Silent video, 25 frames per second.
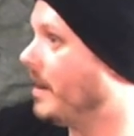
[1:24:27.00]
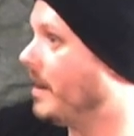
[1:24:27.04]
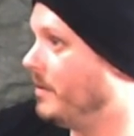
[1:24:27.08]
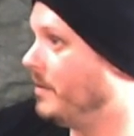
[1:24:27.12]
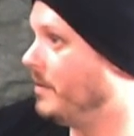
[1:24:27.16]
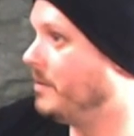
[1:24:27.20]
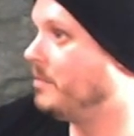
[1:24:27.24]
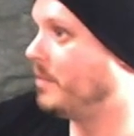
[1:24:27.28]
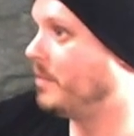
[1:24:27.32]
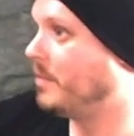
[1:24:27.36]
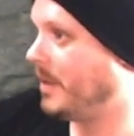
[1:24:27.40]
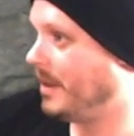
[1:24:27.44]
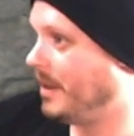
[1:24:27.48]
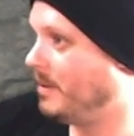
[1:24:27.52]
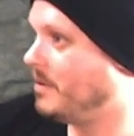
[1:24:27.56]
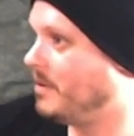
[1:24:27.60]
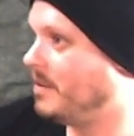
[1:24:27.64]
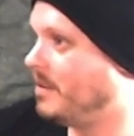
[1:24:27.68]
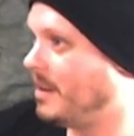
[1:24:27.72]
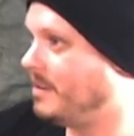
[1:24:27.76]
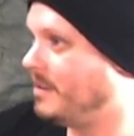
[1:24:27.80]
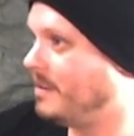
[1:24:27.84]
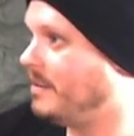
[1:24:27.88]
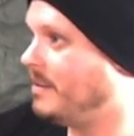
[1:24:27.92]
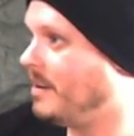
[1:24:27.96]
when I was playing
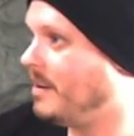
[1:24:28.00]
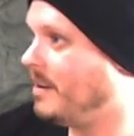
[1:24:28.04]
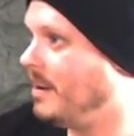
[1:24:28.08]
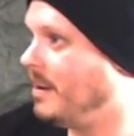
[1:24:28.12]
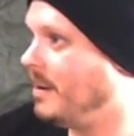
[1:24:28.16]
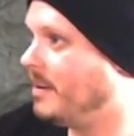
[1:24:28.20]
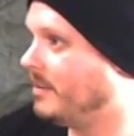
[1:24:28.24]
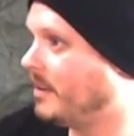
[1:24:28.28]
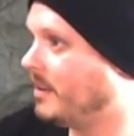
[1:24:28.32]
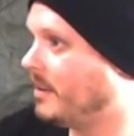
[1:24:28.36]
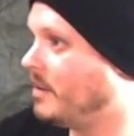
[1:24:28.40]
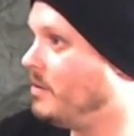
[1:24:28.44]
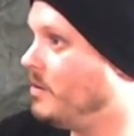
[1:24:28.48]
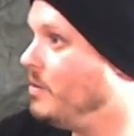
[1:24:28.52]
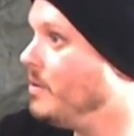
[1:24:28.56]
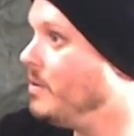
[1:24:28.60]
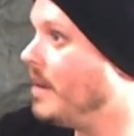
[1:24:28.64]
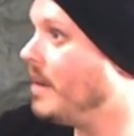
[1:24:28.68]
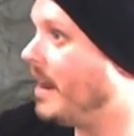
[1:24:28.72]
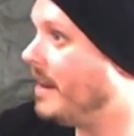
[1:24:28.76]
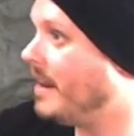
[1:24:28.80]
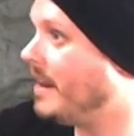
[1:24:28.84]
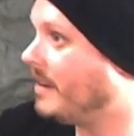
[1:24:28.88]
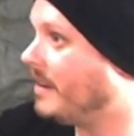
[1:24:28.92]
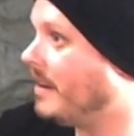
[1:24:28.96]
with ACDN, he's like, you
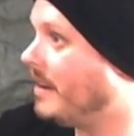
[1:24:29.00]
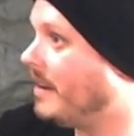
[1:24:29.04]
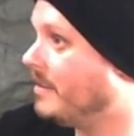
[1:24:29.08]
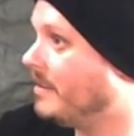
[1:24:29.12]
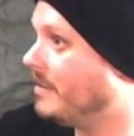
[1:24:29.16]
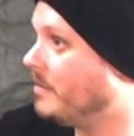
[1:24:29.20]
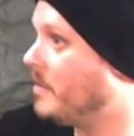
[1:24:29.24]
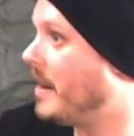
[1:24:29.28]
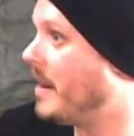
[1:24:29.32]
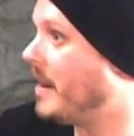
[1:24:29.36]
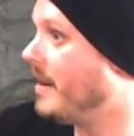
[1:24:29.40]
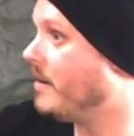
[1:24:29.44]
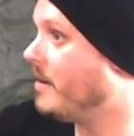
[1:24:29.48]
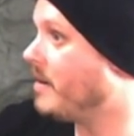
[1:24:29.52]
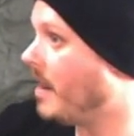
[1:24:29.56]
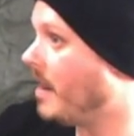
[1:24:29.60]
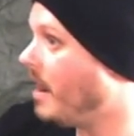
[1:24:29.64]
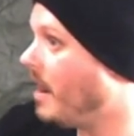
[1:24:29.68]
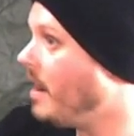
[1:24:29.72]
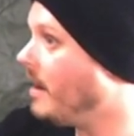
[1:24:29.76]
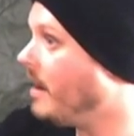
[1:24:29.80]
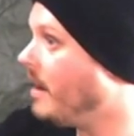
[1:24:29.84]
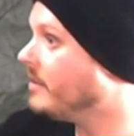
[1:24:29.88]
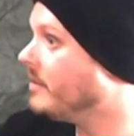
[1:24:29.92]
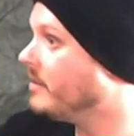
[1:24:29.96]
guys inspired
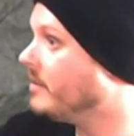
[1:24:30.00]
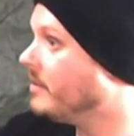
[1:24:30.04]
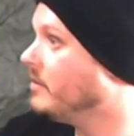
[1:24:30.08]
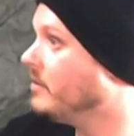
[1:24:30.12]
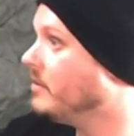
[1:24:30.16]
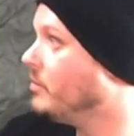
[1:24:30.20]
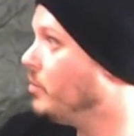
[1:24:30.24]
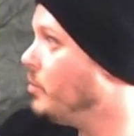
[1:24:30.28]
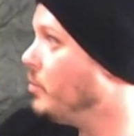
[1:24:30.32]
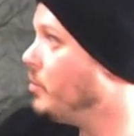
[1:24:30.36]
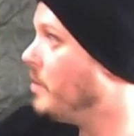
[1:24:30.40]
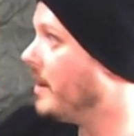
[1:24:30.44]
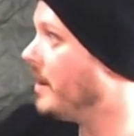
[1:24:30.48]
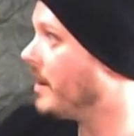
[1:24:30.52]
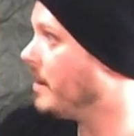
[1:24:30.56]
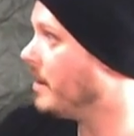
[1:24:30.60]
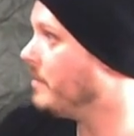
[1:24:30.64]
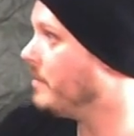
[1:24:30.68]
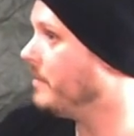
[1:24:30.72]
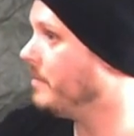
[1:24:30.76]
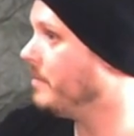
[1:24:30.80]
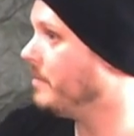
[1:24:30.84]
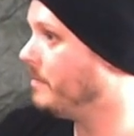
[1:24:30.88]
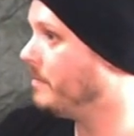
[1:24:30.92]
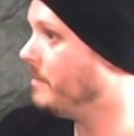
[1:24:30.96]
us to pick
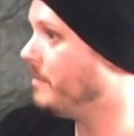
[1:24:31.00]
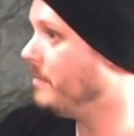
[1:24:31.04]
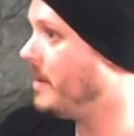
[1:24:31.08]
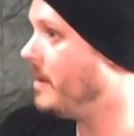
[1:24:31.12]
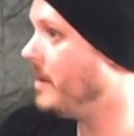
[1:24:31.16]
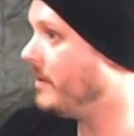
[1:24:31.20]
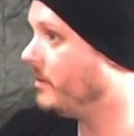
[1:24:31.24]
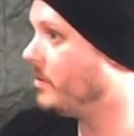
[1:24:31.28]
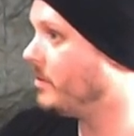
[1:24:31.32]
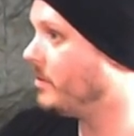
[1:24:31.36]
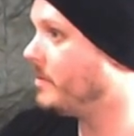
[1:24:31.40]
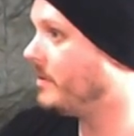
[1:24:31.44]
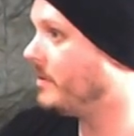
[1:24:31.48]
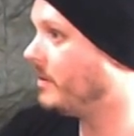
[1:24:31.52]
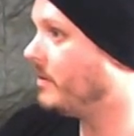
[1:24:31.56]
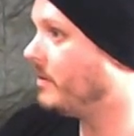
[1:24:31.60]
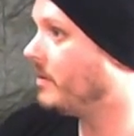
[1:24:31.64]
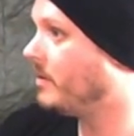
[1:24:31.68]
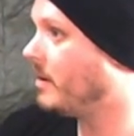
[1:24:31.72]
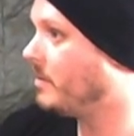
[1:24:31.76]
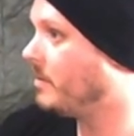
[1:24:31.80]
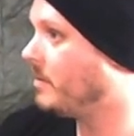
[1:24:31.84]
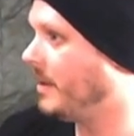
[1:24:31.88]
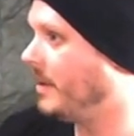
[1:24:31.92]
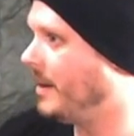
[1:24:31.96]
up instruments
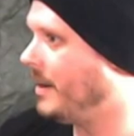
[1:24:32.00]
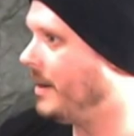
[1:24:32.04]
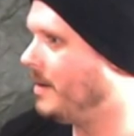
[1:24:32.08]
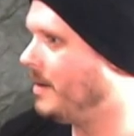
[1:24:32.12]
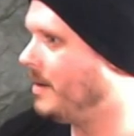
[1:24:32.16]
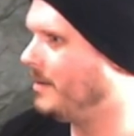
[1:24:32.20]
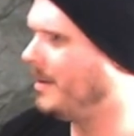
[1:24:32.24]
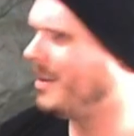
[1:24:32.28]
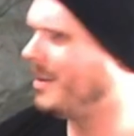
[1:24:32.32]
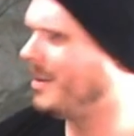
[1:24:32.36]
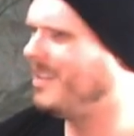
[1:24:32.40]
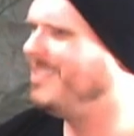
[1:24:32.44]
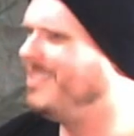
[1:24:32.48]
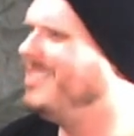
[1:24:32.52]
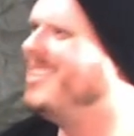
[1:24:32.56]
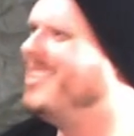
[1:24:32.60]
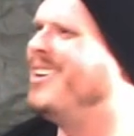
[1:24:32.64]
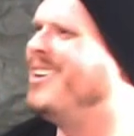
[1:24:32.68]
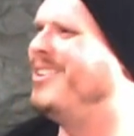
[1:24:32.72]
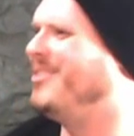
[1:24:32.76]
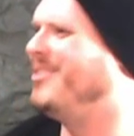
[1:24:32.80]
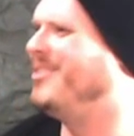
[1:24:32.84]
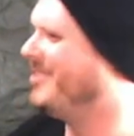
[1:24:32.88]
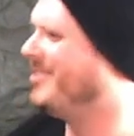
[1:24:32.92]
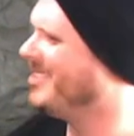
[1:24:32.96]
and start playing. I'm like,
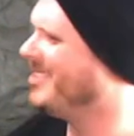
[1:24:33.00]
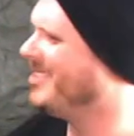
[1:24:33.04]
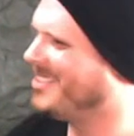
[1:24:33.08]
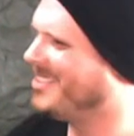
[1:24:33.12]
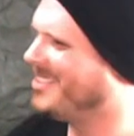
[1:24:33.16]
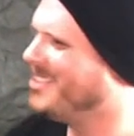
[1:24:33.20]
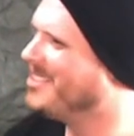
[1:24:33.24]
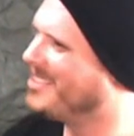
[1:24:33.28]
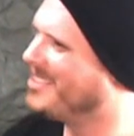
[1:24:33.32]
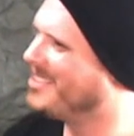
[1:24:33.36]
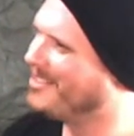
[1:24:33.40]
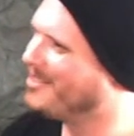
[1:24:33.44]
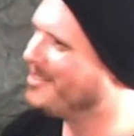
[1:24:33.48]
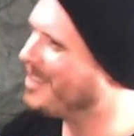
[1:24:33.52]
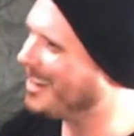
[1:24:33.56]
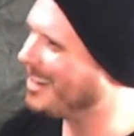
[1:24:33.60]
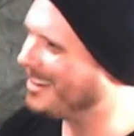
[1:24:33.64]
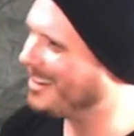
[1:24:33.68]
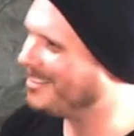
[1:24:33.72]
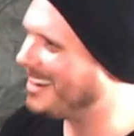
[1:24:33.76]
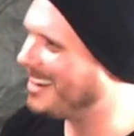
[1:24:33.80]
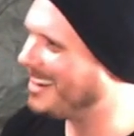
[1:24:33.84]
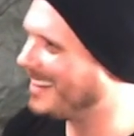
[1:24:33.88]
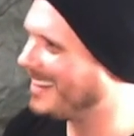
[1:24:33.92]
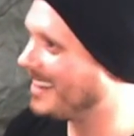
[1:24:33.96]
no, there's no
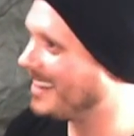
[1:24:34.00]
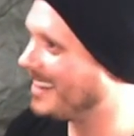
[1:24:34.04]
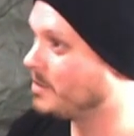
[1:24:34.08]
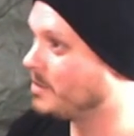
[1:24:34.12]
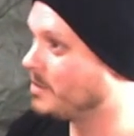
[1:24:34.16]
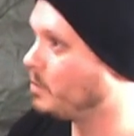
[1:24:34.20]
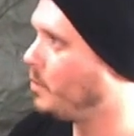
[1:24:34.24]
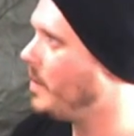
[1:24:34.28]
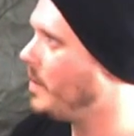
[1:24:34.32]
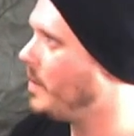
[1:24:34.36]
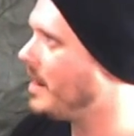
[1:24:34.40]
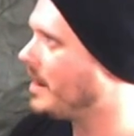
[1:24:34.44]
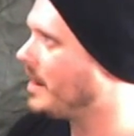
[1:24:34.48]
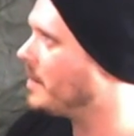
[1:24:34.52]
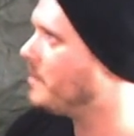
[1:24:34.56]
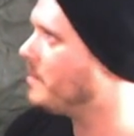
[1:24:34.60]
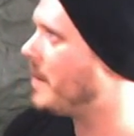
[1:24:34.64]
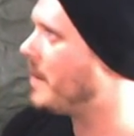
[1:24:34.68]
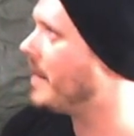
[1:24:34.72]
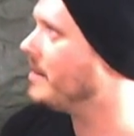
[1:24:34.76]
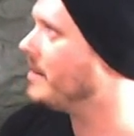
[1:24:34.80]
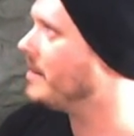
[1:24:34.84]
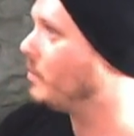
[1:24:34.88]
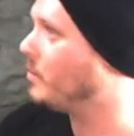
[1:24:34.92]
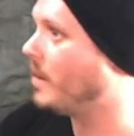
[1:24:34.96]
fucking way. Like, because we
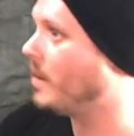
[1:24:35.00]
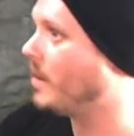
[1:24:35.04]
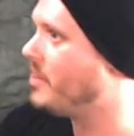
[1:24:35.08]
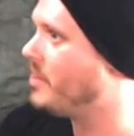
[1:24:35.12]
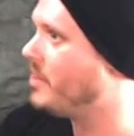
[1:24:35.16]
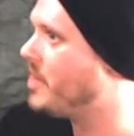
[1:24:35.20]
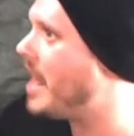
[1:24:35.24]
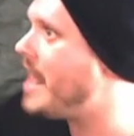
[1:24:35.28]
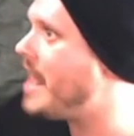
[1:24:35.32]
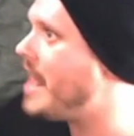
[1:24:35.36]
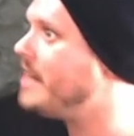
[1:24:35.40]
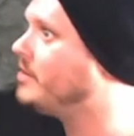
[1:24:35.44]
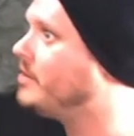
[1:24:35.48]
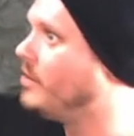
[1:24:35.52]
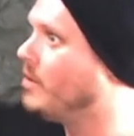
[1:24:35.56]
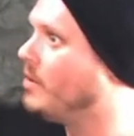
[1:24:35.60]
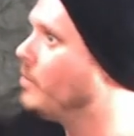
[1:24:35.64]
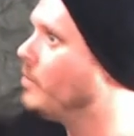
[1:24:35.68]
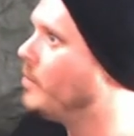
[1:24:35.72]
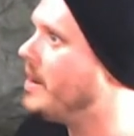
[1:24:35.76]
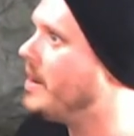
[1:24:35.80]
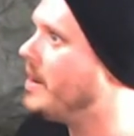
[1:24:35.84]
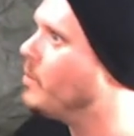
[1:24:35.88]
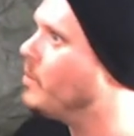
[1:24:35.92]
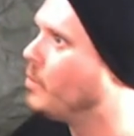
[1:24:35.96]
compared to what they
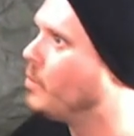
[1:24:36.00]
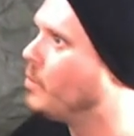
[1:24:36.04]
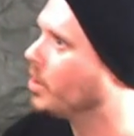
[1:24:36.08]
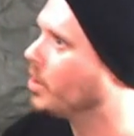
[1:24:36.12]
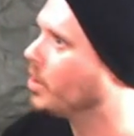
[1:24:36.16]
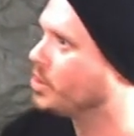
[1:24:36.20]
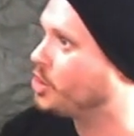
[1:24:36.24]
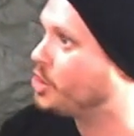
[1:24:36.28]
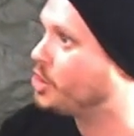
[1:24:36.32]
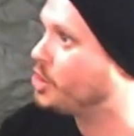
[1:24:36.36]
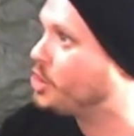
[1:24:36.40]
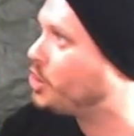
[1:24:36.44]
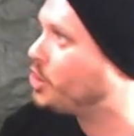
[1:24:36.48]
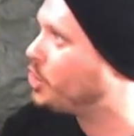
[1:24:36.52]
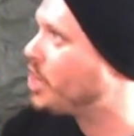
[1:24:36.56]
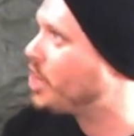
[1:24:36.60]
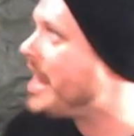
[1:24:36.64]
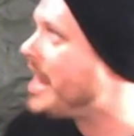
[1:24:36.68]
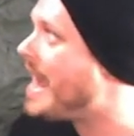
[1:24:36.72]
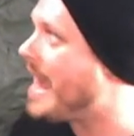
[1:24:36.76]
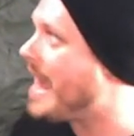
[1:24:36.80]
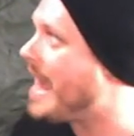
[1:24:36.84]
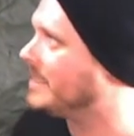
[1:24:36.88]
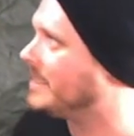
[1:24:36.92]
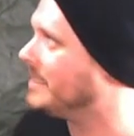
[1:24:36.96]
do, we were like, shit.
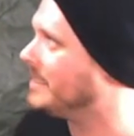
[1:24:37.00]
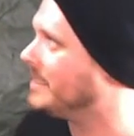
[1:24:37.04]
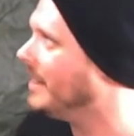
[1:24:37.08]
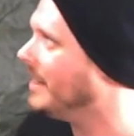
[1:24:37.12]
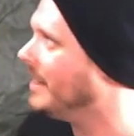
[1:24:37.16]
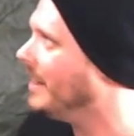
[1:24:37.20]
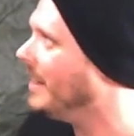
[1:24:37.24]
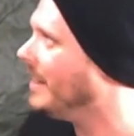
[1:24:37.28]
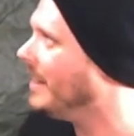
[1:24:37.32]
No way.